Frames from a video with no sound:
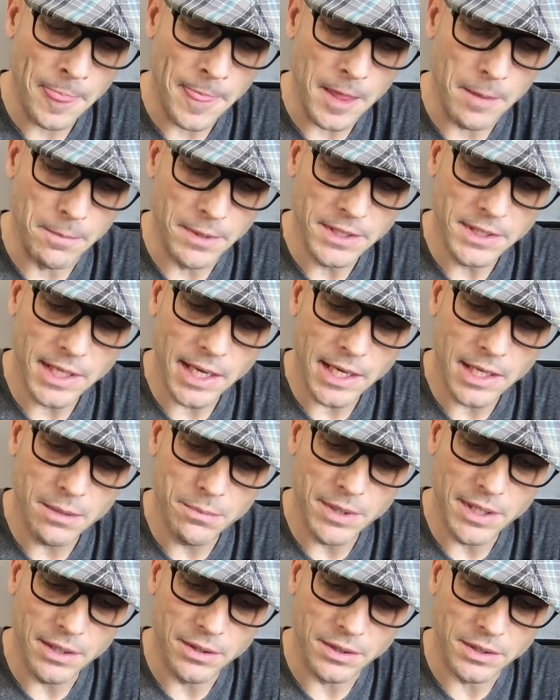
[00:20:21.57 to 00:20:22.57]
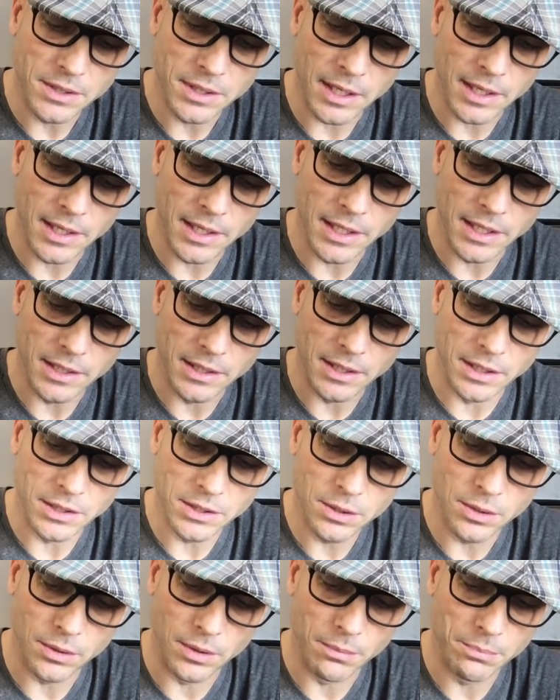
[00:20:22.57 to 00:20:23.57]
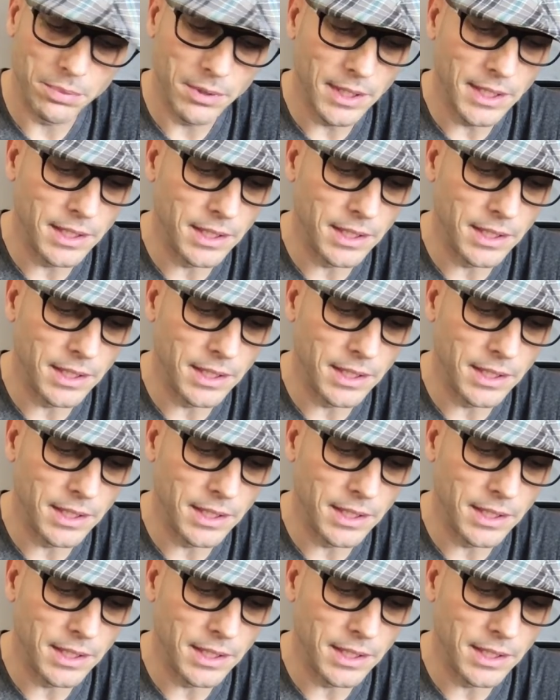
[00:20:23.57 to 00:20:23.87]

He misguided me into signing this current plea